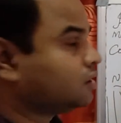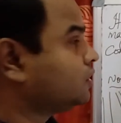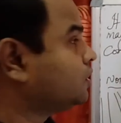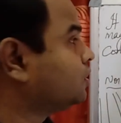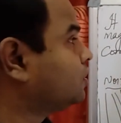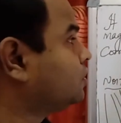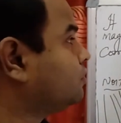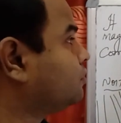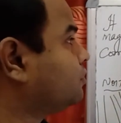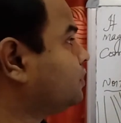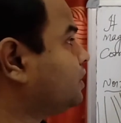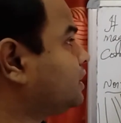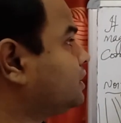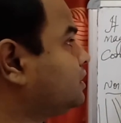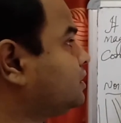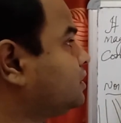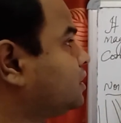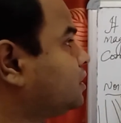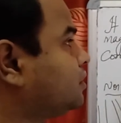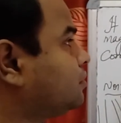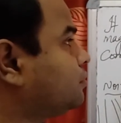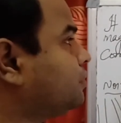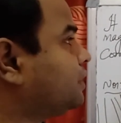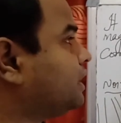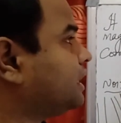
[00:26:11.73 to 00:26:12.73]
where
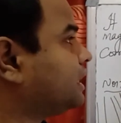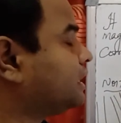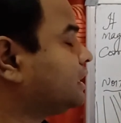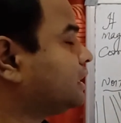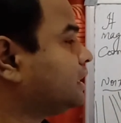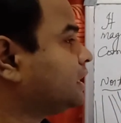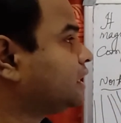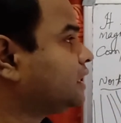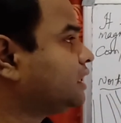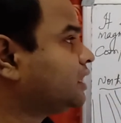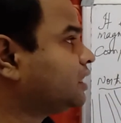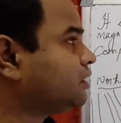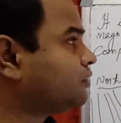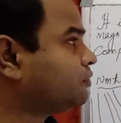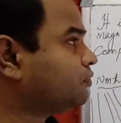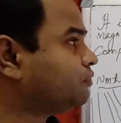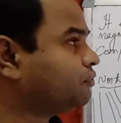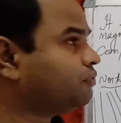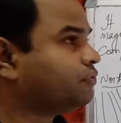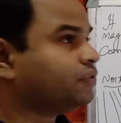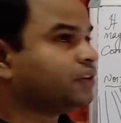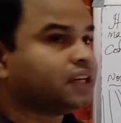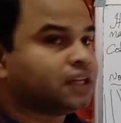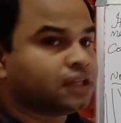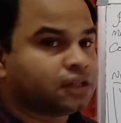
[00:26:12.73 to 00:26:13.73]
the magnetic
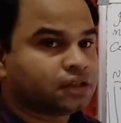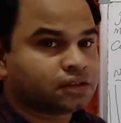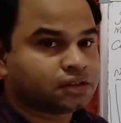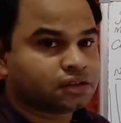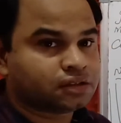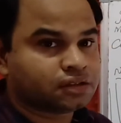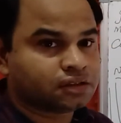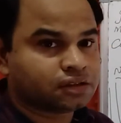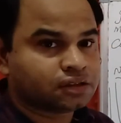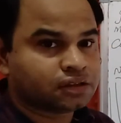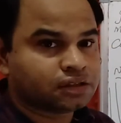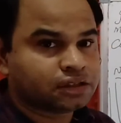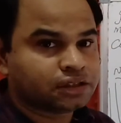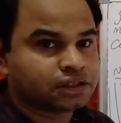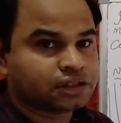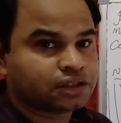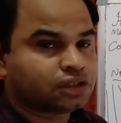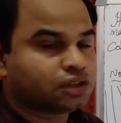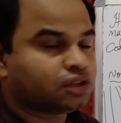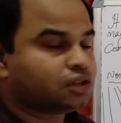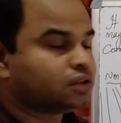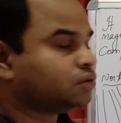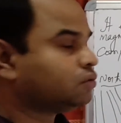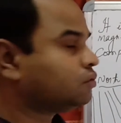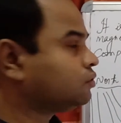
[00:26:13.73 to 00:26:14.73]
field
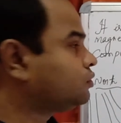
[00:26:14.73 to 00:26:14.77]
due